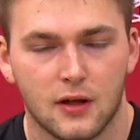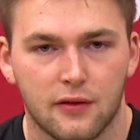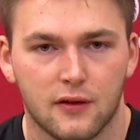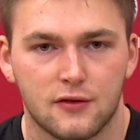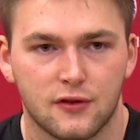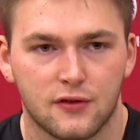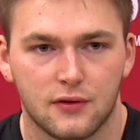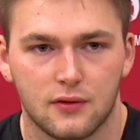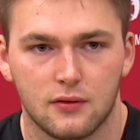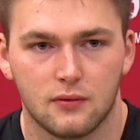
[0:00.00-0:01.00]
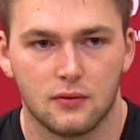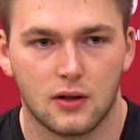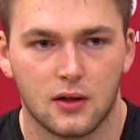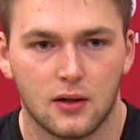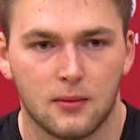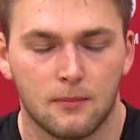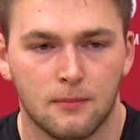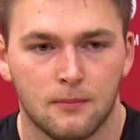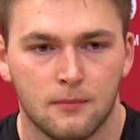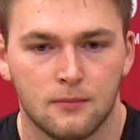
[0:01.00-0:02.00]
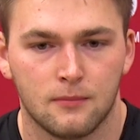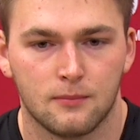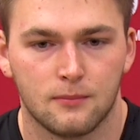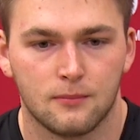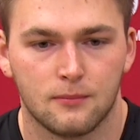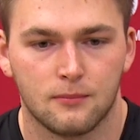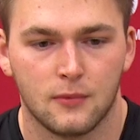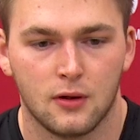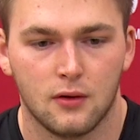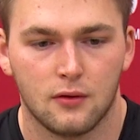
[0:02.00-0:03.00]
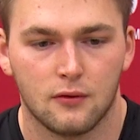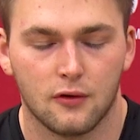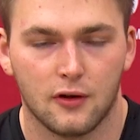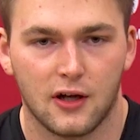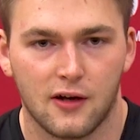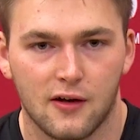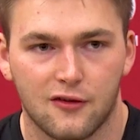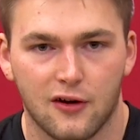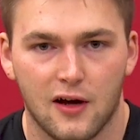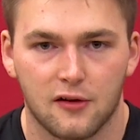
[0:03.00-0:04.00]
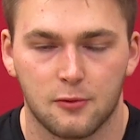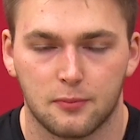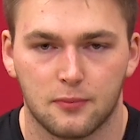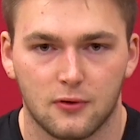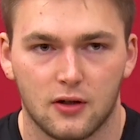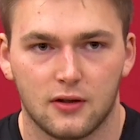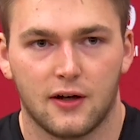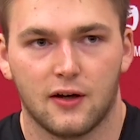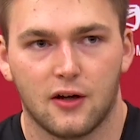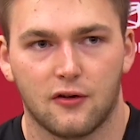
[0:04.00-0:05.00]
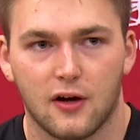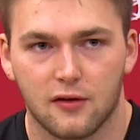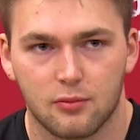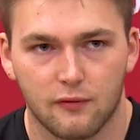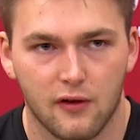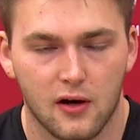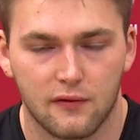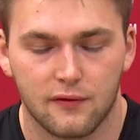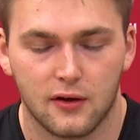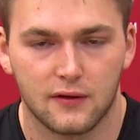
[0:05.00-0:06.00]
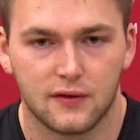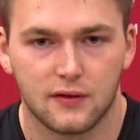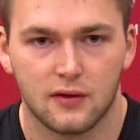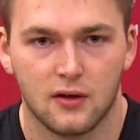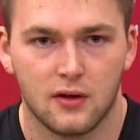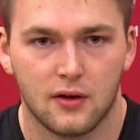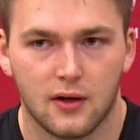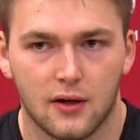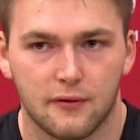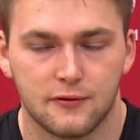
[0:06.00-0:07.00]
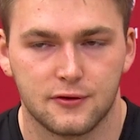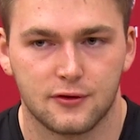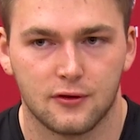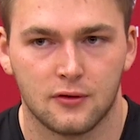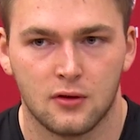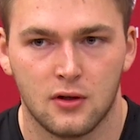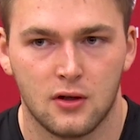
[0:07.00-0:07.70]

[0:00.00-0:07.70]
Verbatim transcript: I think just um, really getting a grasp getting a grasp of the offense uh, for sure.